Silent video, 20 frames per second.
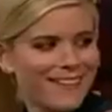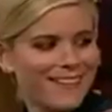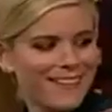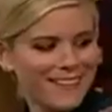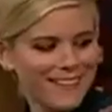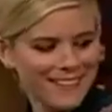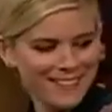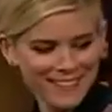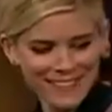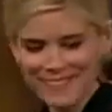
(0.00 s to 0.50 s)

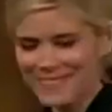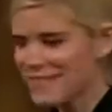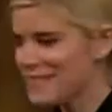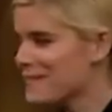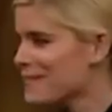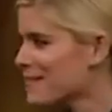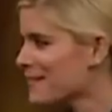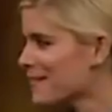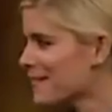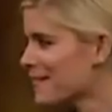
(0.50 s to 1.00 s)

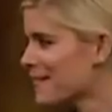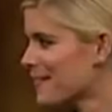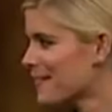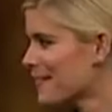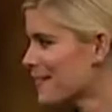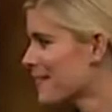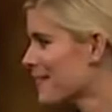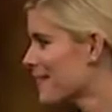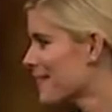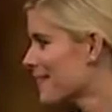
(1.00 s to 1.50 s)

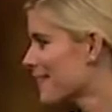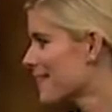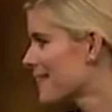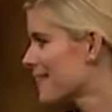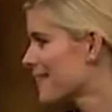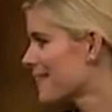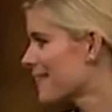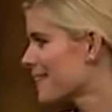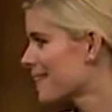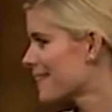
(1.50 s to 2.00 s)

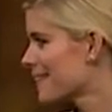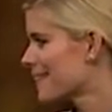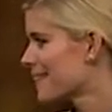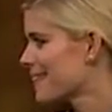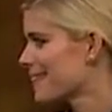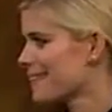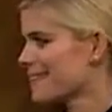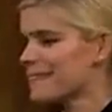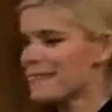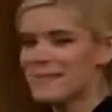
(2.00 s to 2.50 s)

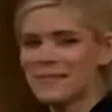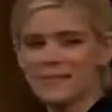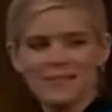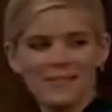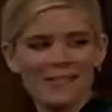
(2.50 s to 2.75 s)
(silent)